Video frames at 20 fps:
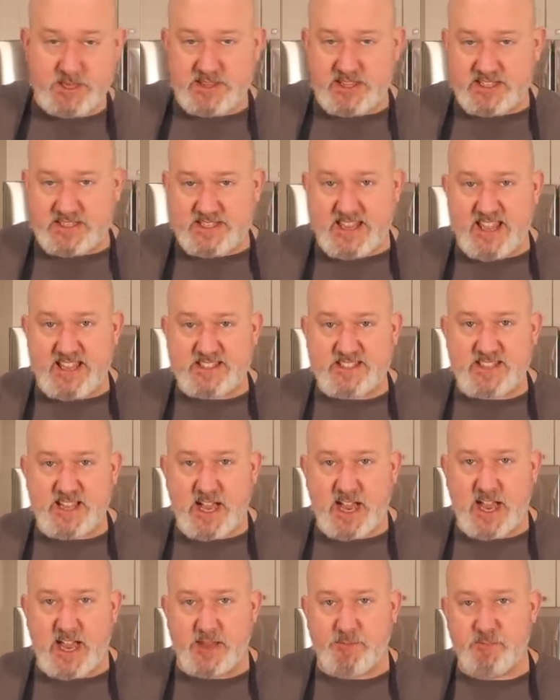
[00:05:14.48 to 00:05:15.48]
This takes
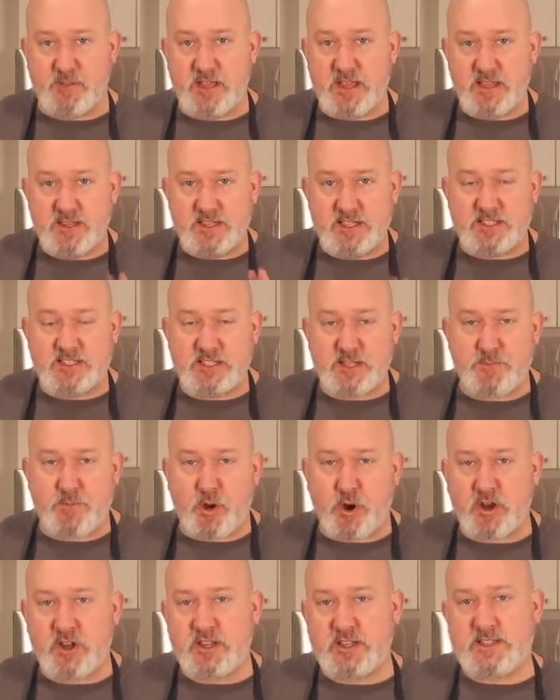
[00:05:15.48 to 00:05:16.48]
time. This is the
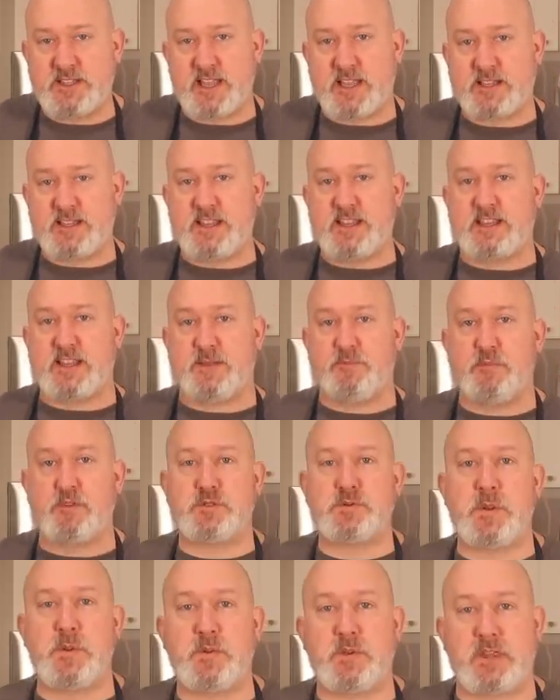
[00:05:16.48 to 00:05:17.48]
part of the technique that
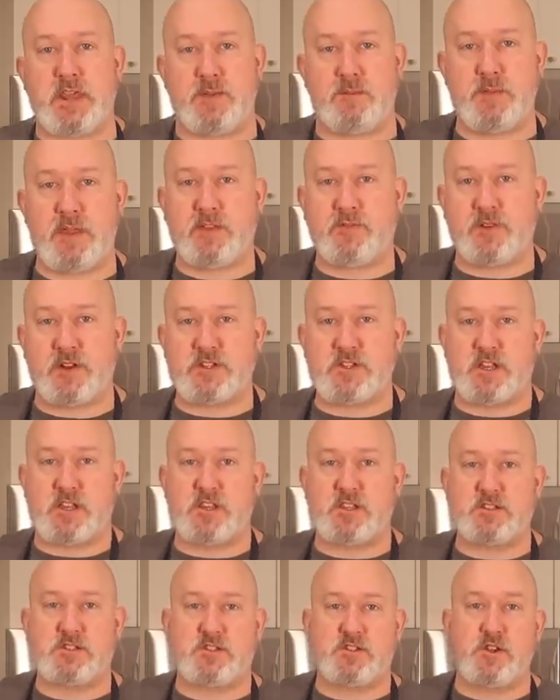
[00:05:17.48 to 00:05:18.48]
most people that make French
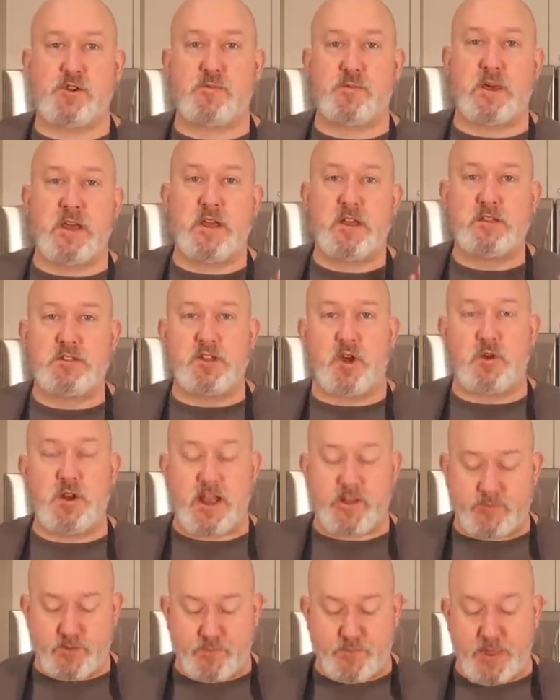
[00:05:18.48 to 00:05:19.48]
onion soup don't
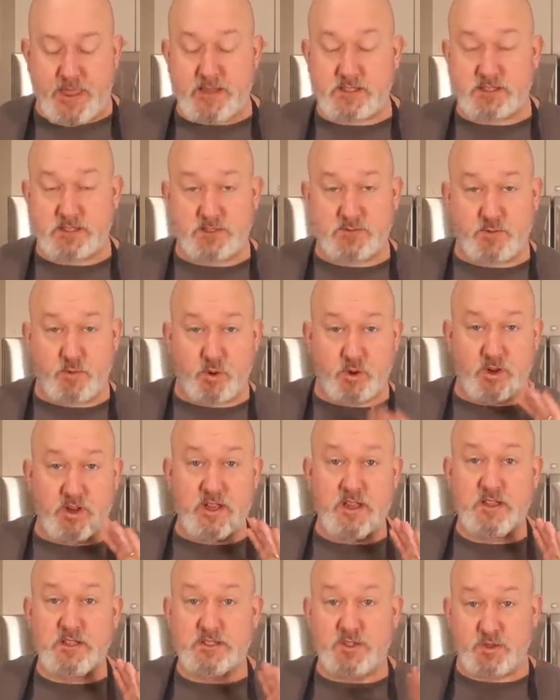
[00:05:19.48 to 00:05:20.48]
have the patience for.
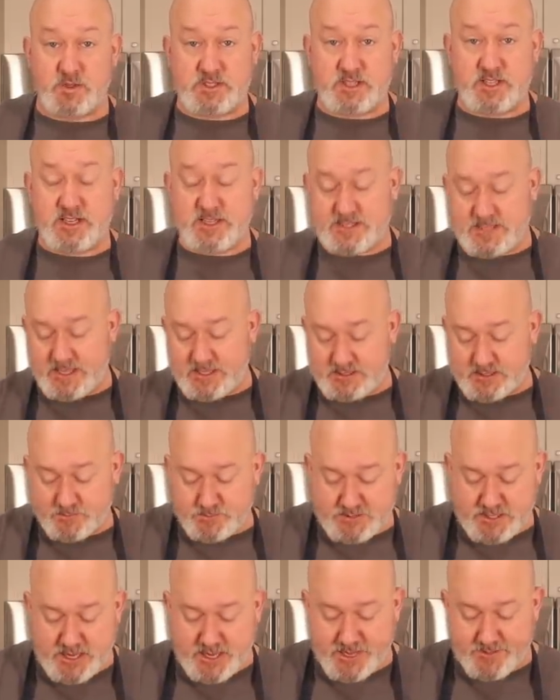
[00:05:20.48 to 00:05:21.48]
So it's gonna take some
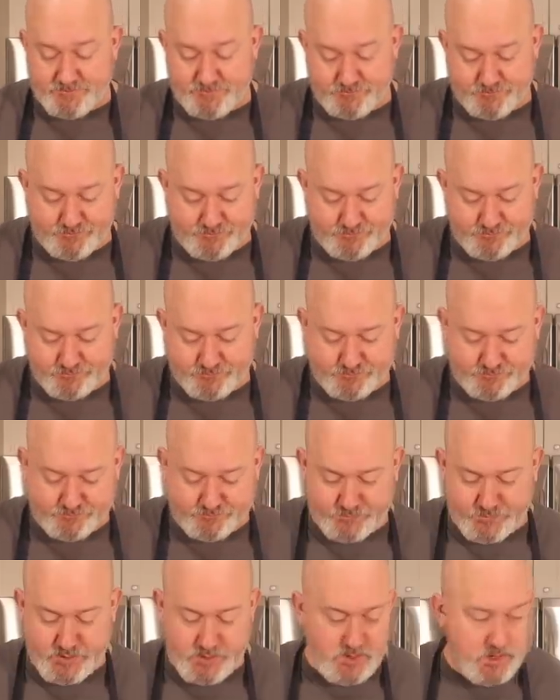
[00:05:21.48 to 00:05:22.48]
time.
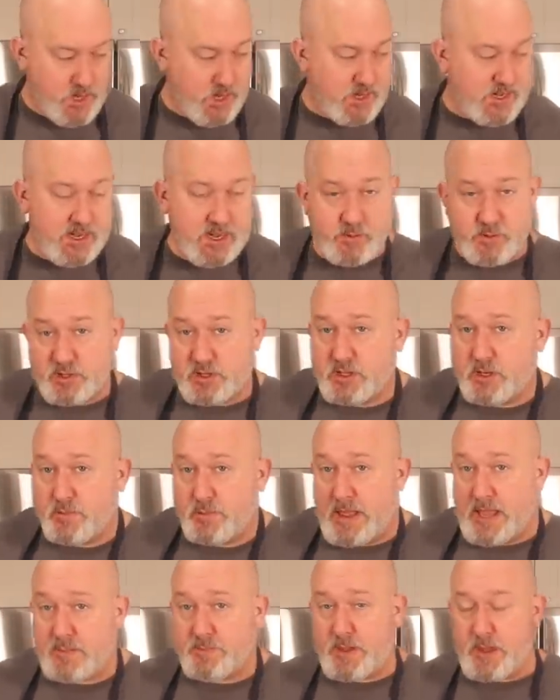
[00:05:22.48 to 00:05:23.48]
I'm gonna hit it with a little
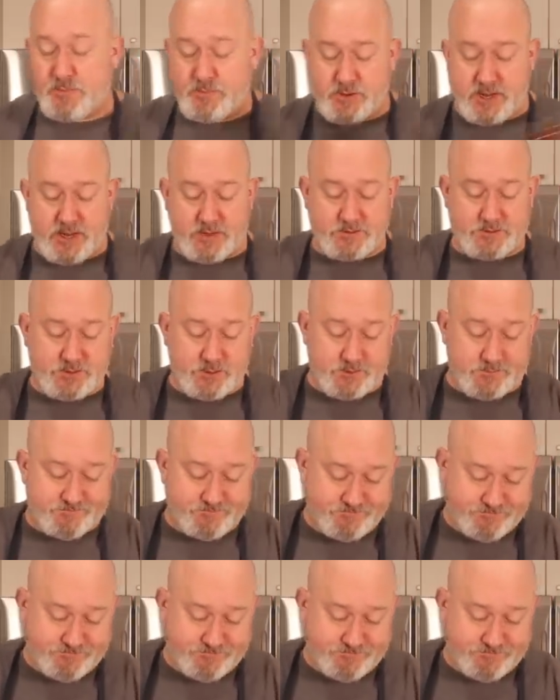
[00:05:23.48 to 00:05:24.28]
black pepper now too.